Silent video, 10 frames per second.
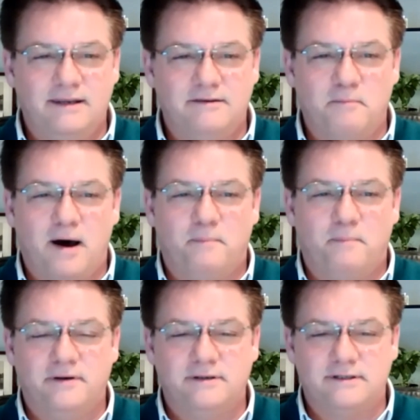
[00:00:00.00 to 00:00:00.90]
them
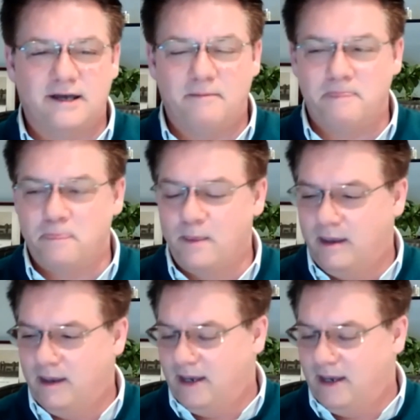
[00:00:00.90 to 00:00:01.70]
up and um,